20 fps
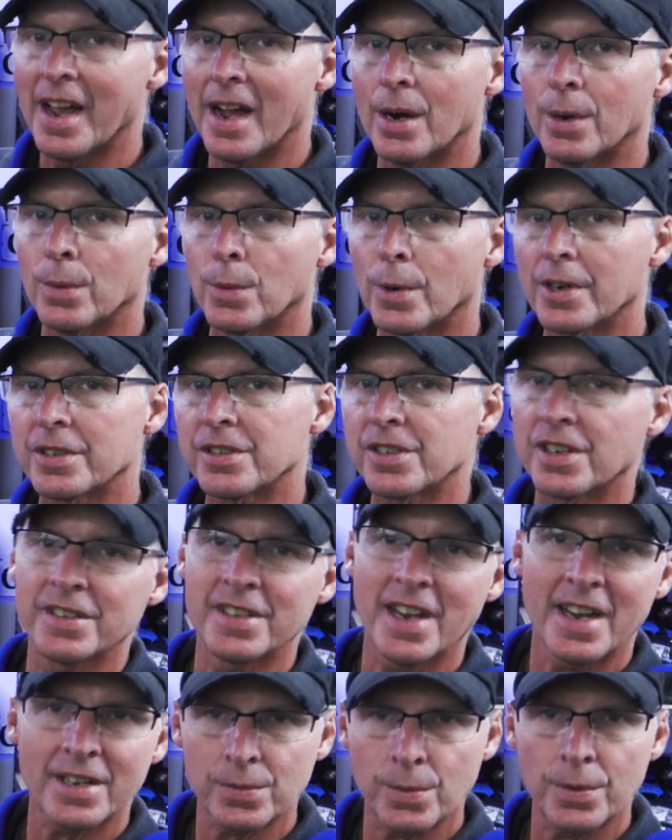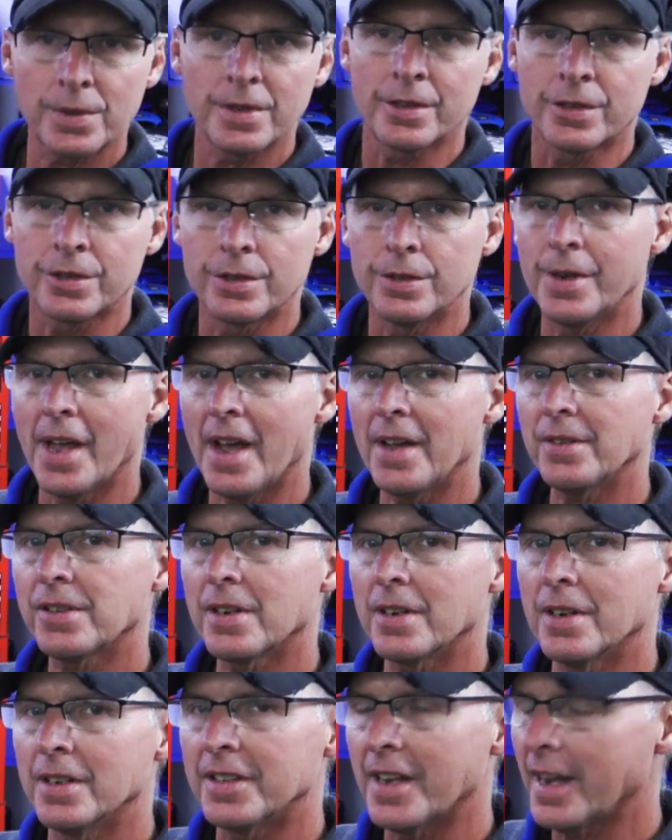how it works, because that's where the shootout's
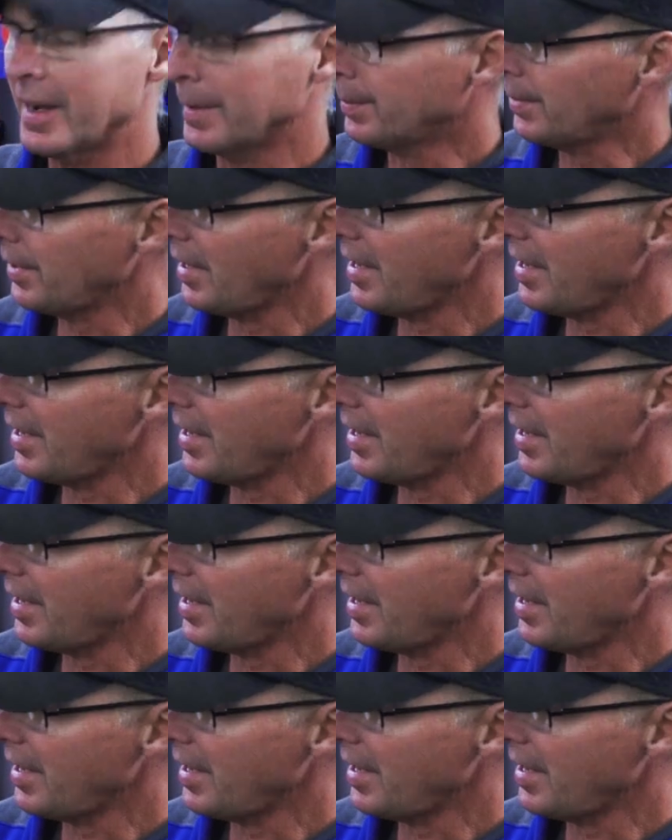going to take